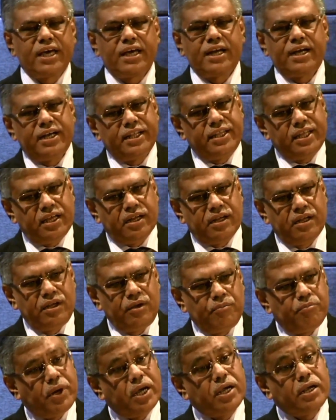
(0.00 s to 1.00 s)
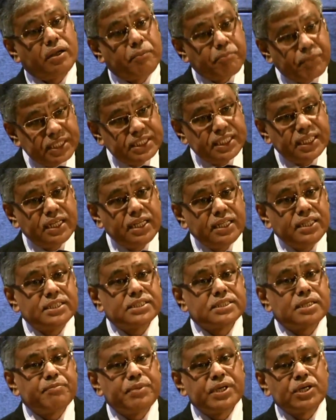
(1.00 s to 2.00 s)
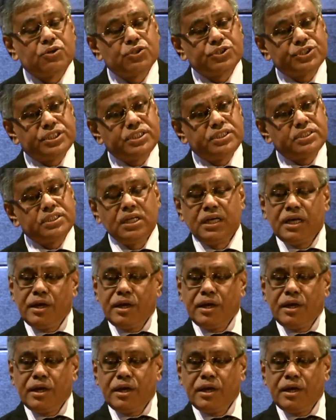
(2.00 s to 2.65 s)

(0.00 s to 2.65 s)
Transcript: here and there. But presently, this is a big question.